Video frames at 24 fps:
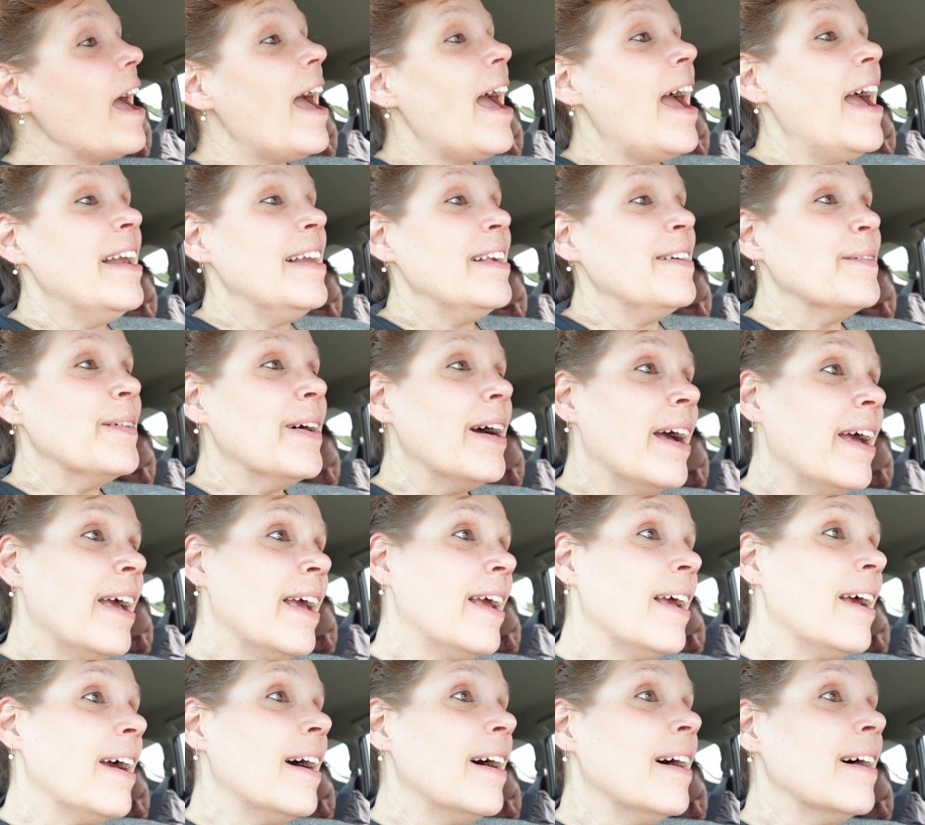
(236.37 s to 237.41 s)

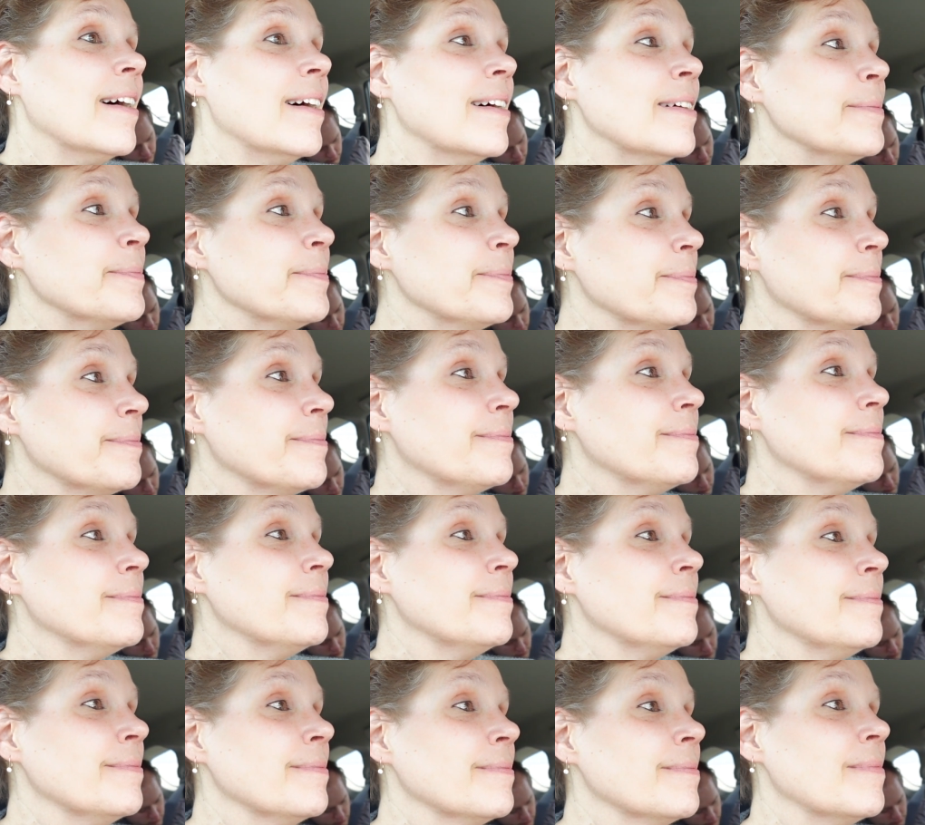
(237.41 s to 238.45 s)
Anyway, um,
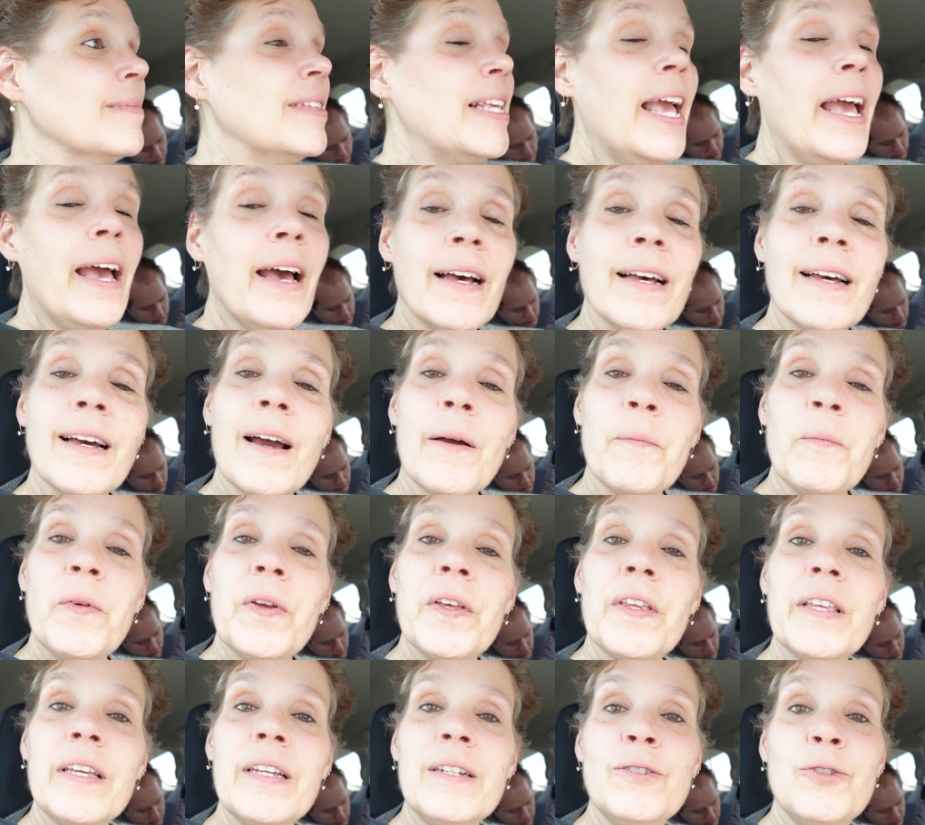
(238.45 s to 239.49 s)
yeah, I'm
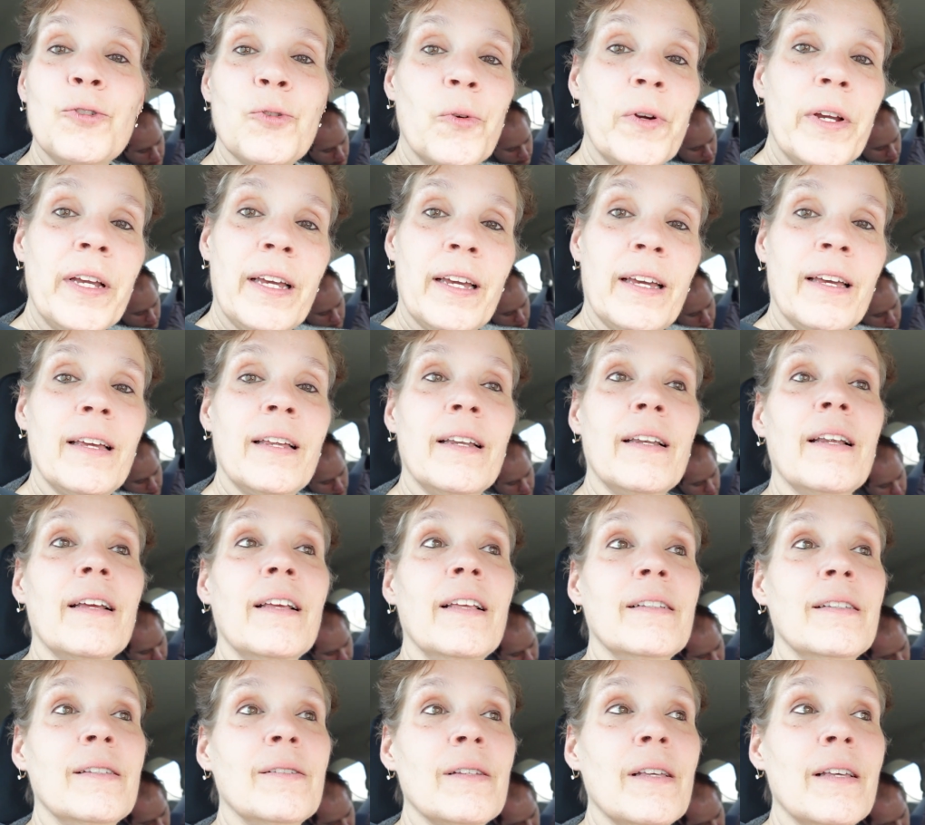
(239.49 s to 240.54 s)
really enjoying it.
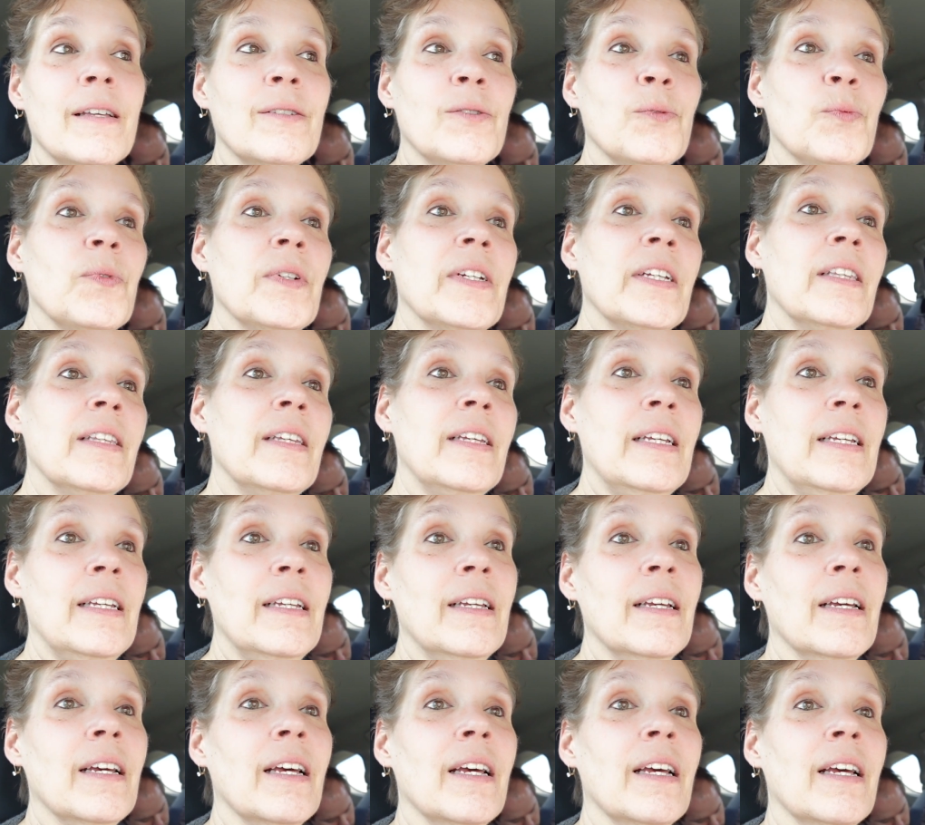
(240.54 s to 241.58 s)
It's, it's really,